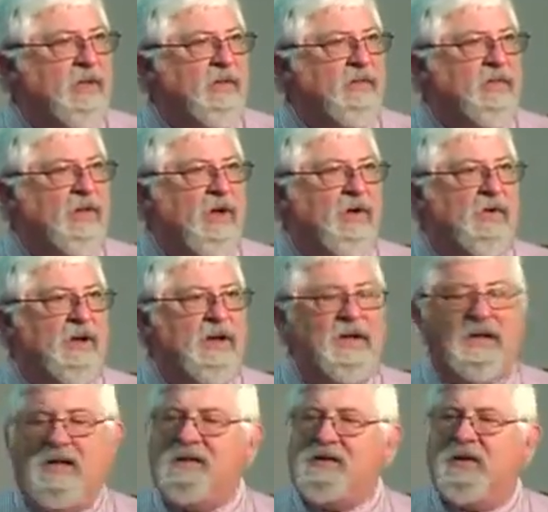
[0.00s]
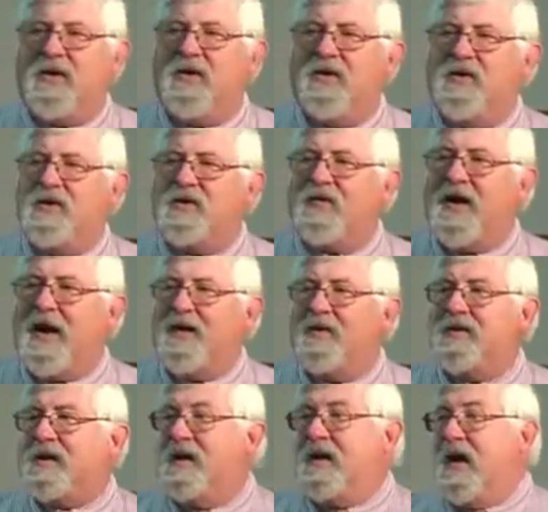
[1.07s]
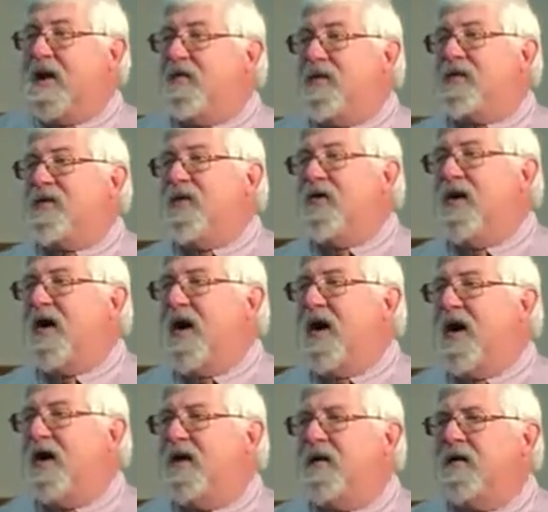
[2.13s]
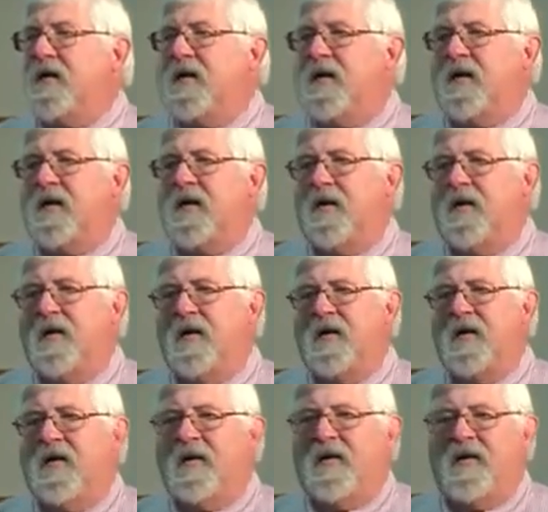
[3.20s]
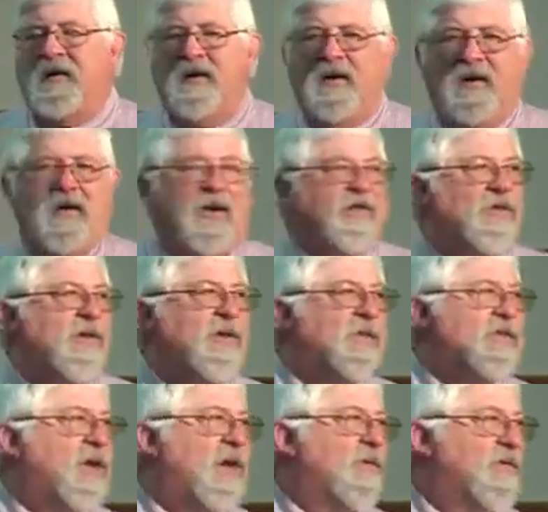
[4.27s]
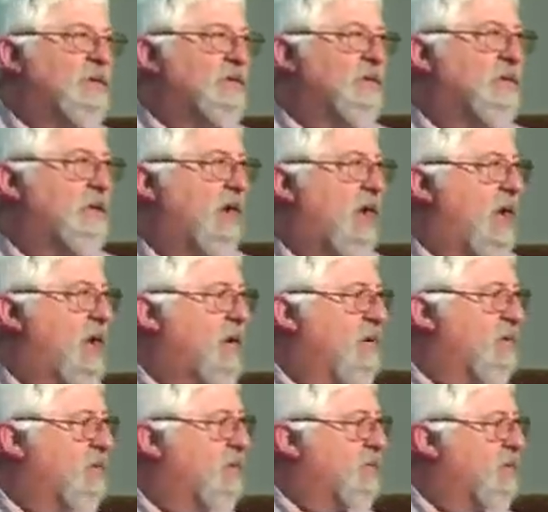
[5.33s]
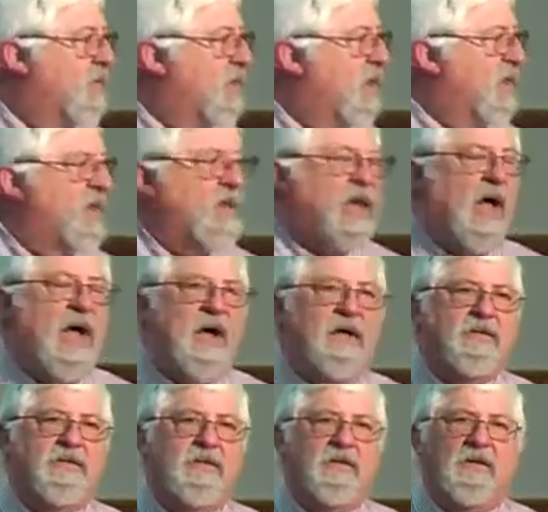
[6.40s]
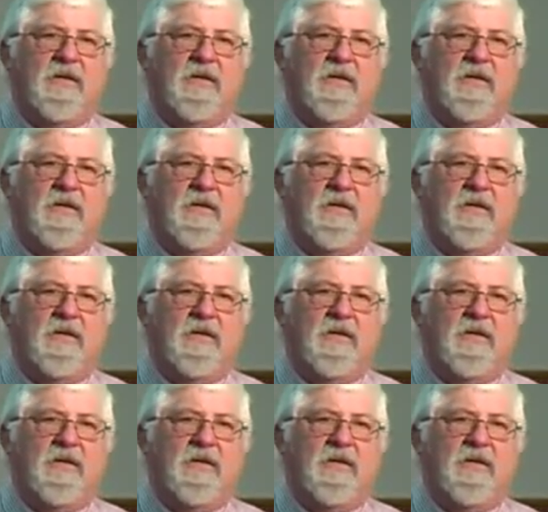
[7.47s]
No, and he doesn't go to his father and say, Dad, what's going on? He calls one of the servants. Hey, what's going on in the house?